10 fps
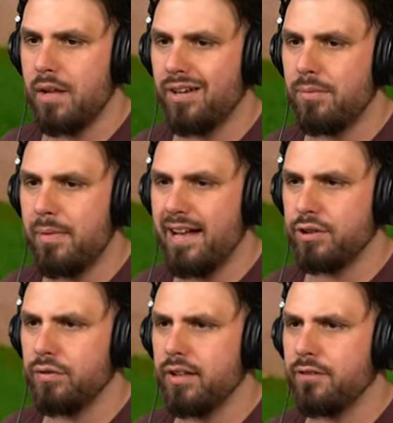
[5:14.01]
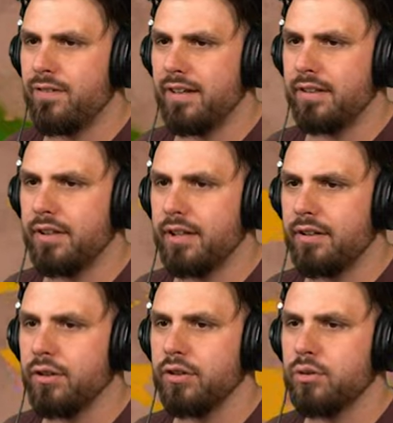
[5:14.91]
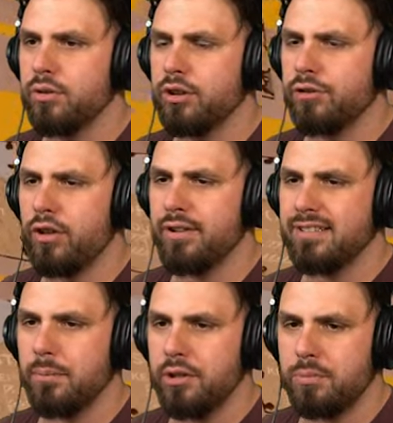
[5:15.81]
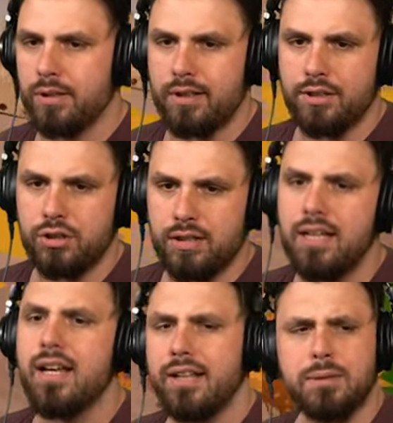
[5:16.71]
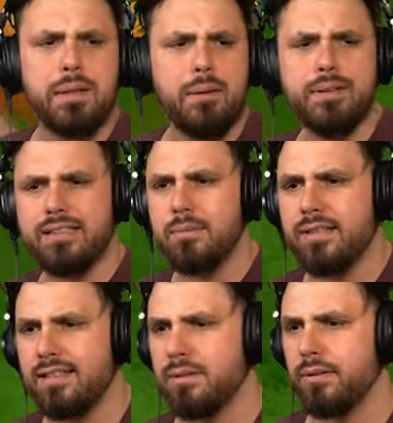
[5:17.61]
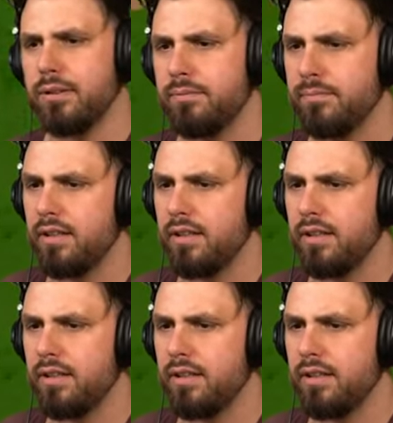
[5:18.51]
I'm imagining we can like find another. Oh, you just follow the exclamation mark. Actually, that probably seems sensible, dude.